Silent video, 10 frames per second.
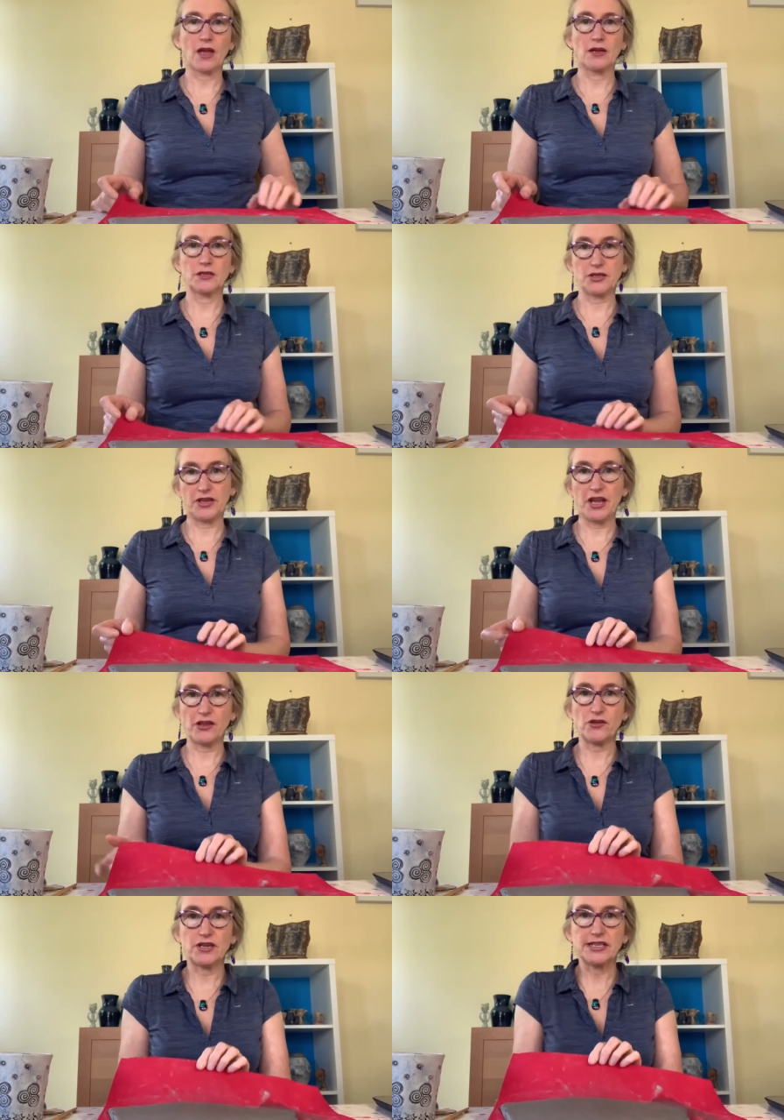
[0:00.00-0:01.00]
So here
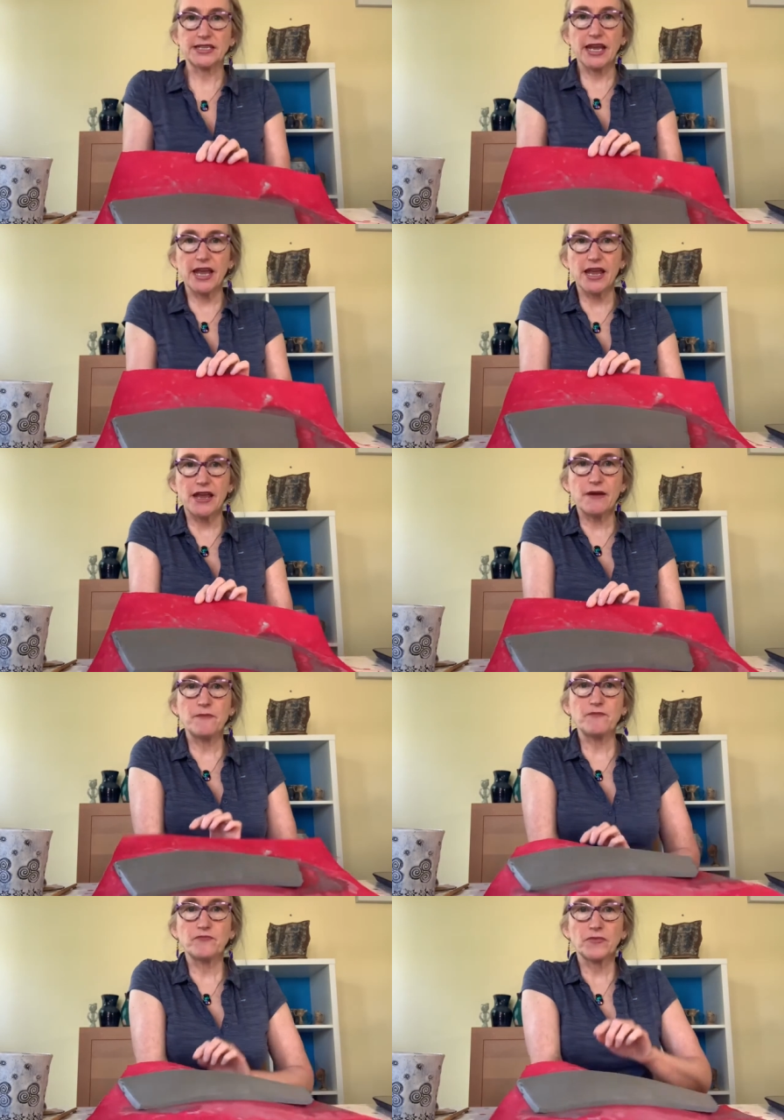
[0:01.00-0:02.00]
you can see
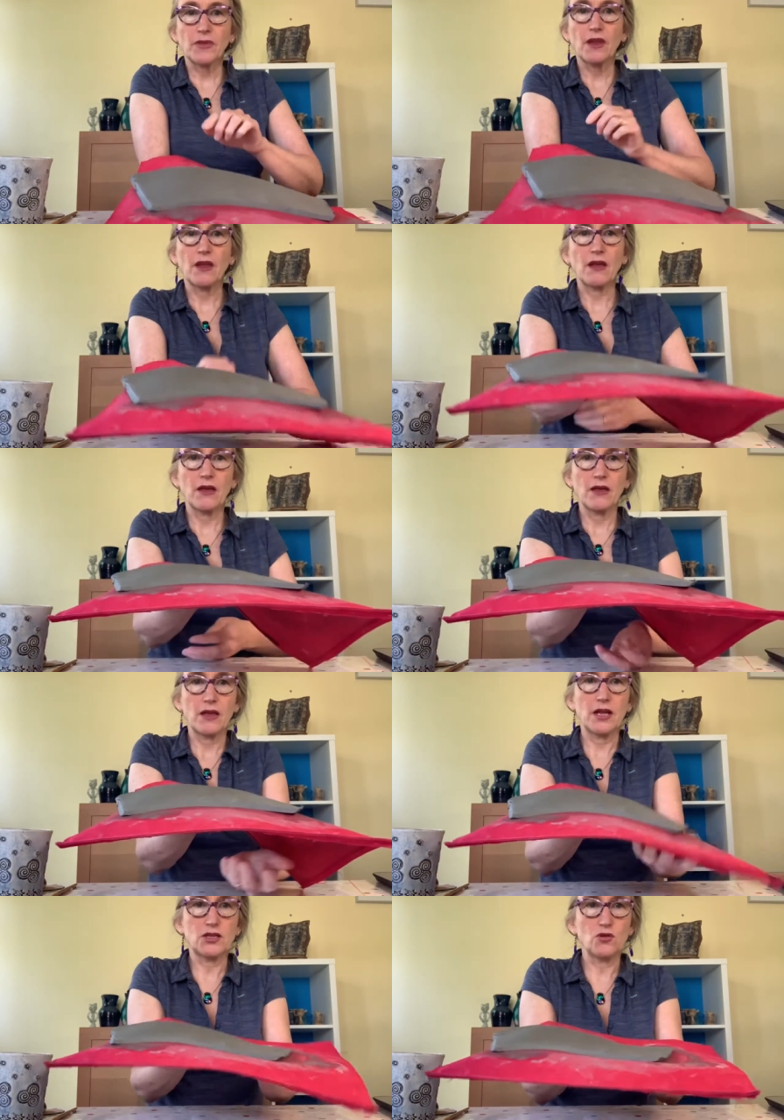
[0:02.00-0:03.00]

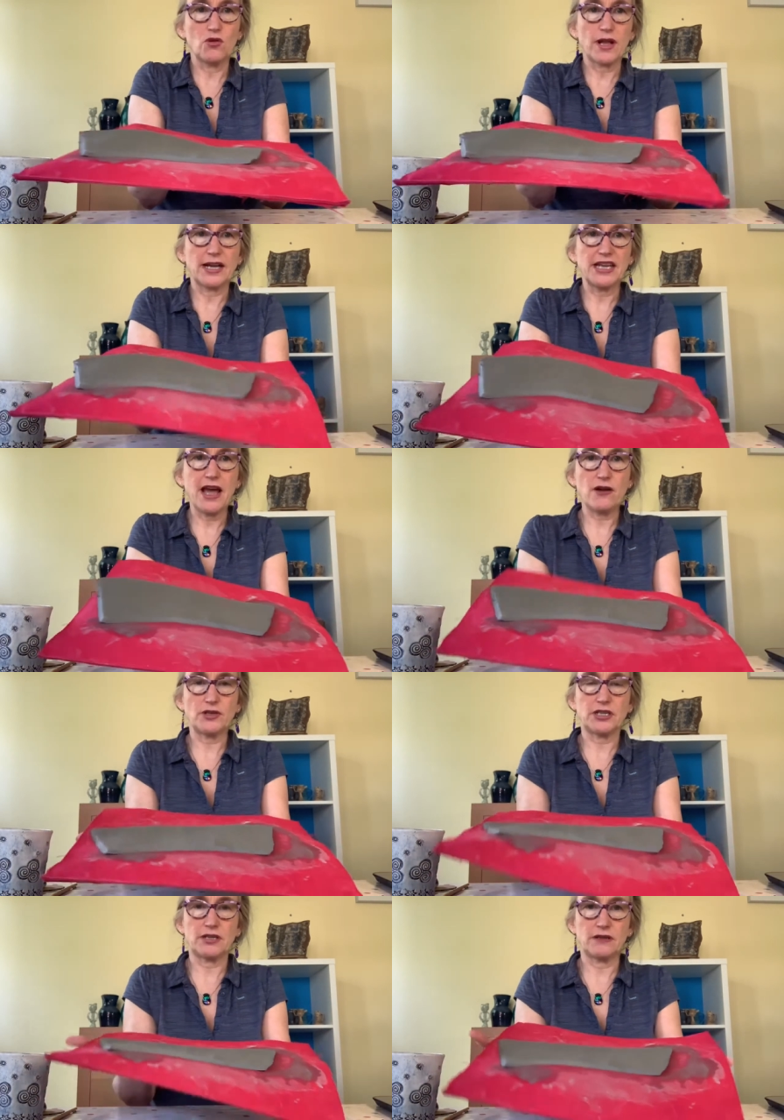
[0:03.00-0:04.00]
it's all cut out.